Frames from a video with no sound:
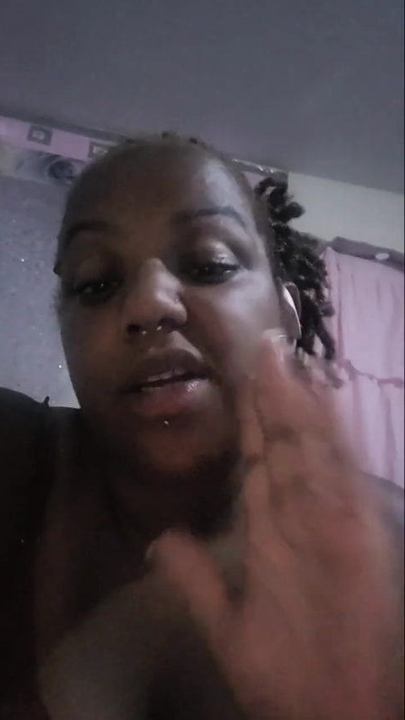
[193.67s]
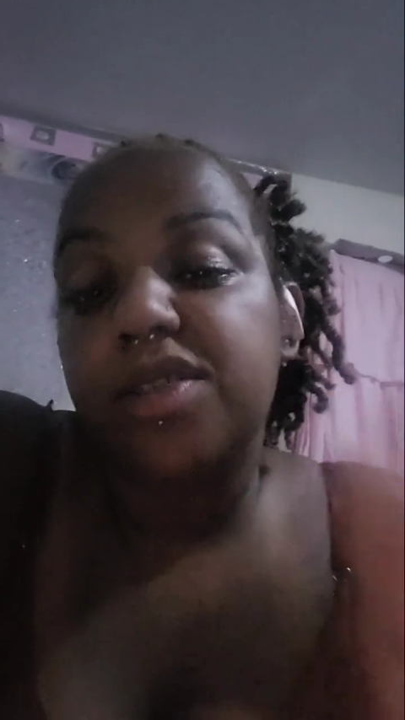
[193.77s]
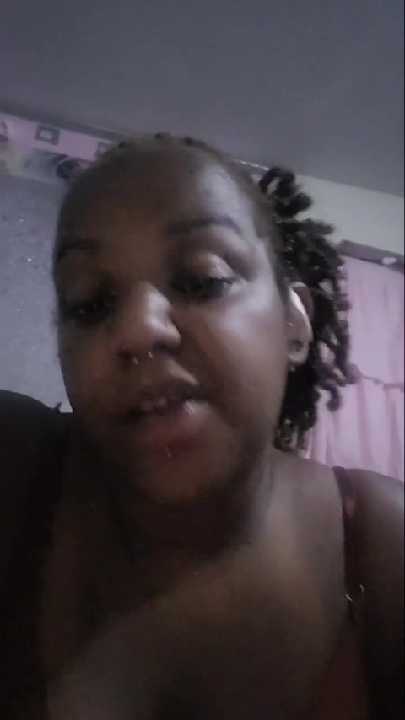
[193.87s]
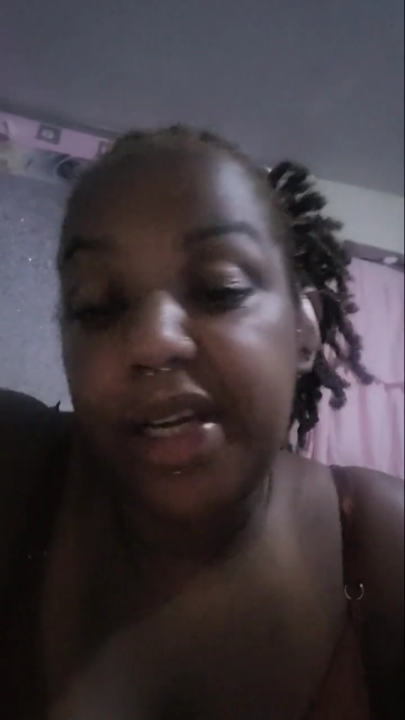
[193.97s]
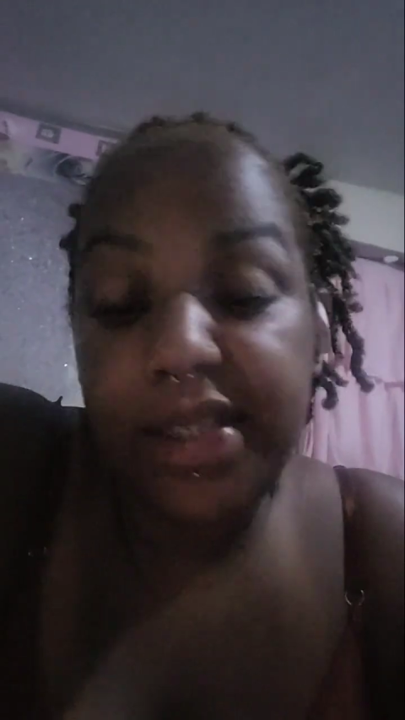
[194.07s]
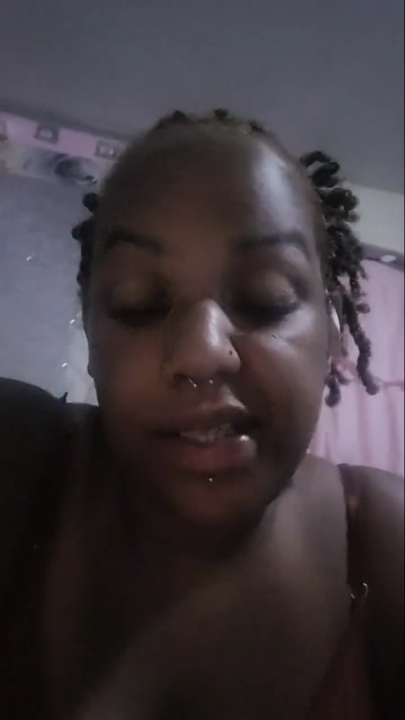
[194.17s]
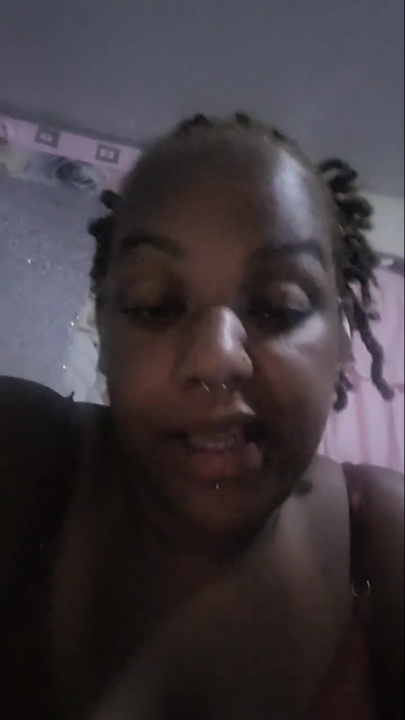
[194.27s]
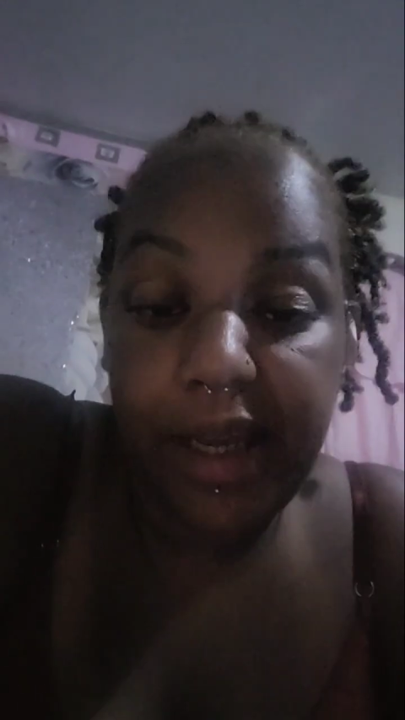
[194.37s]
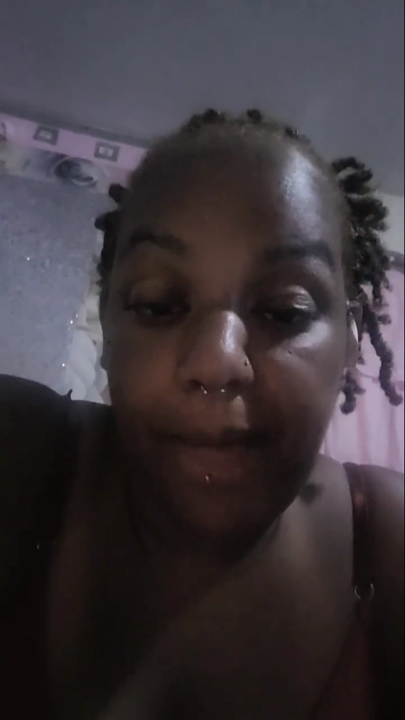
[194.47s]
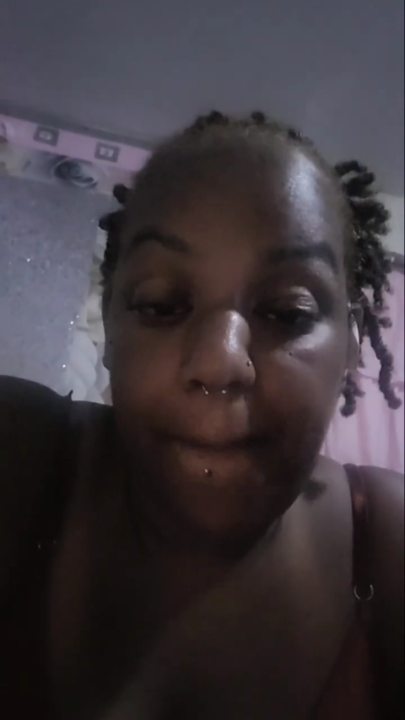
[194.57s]
So here's the
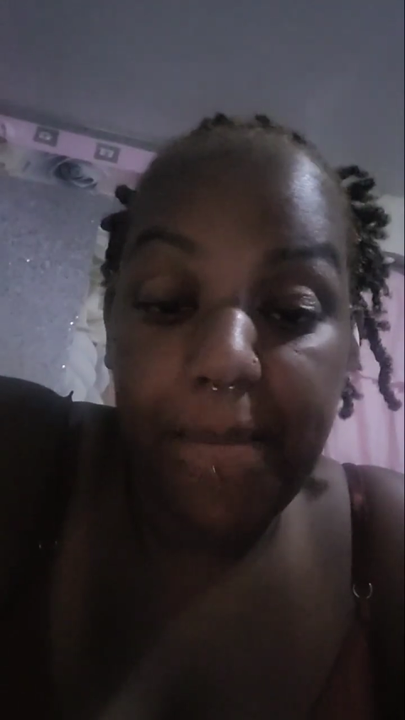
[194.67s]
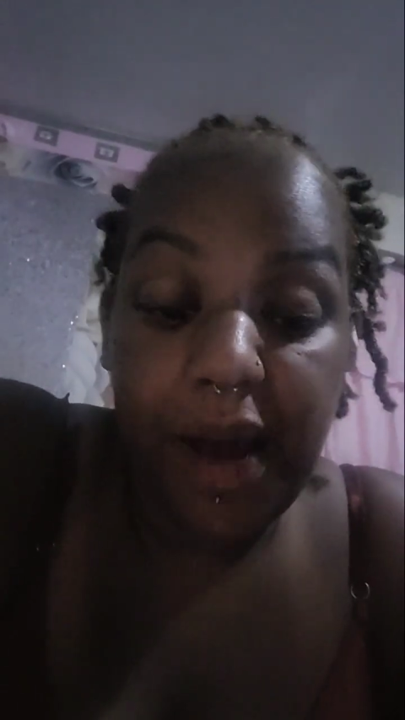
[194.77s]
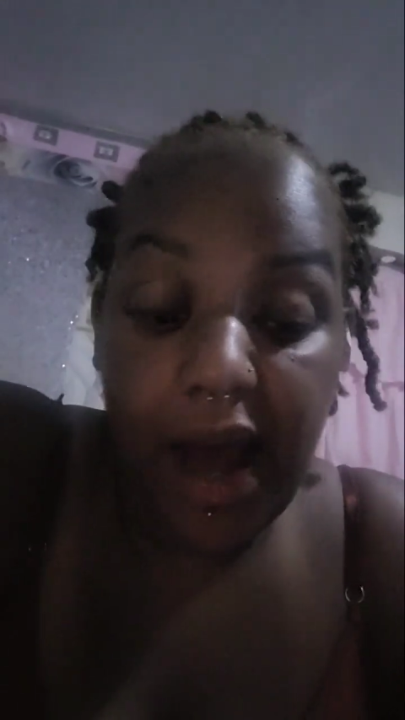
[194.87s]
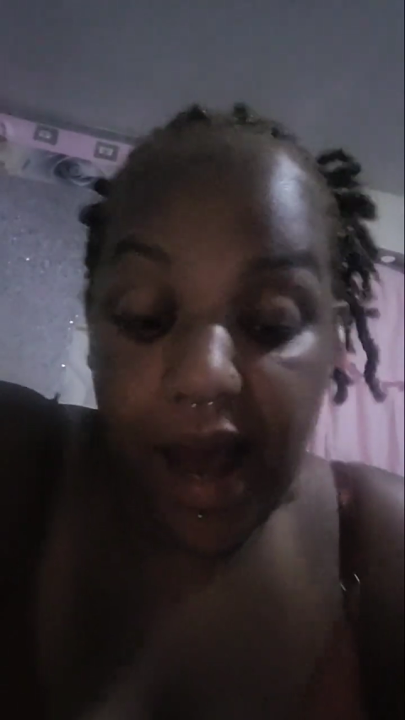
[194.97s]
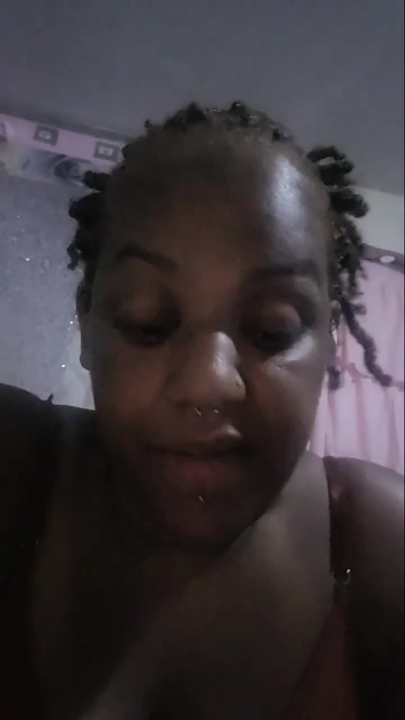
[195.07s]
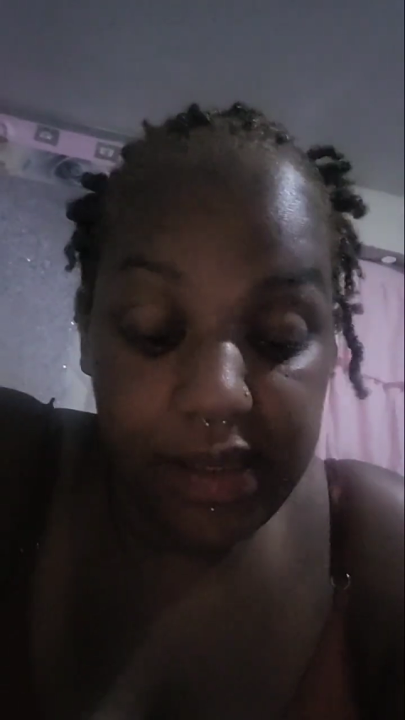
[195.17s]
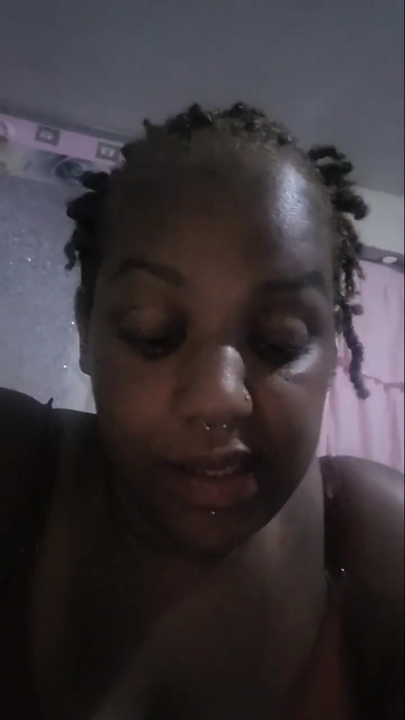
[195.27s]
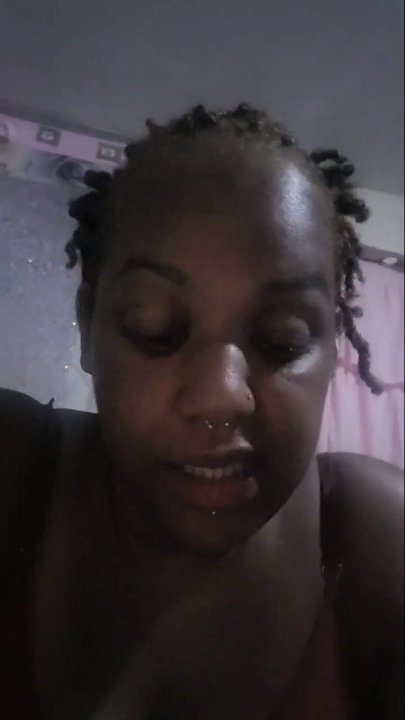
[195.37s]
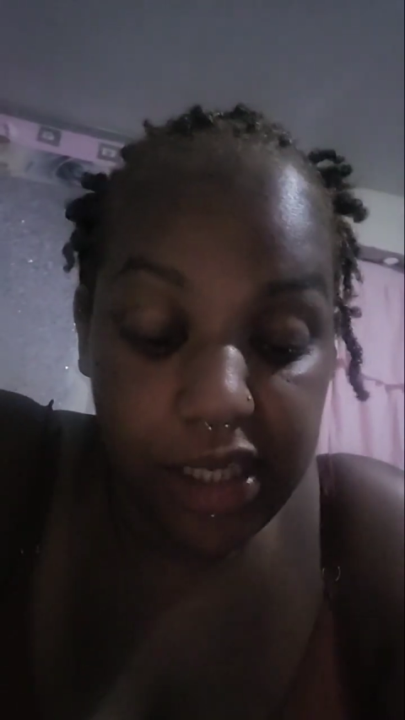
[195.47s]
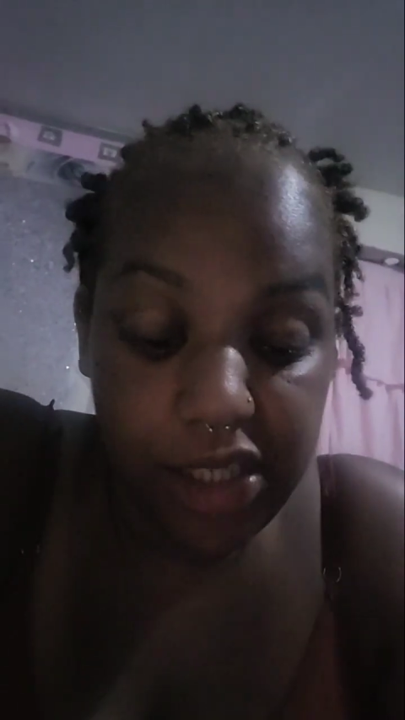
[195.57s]
thing. Obviously,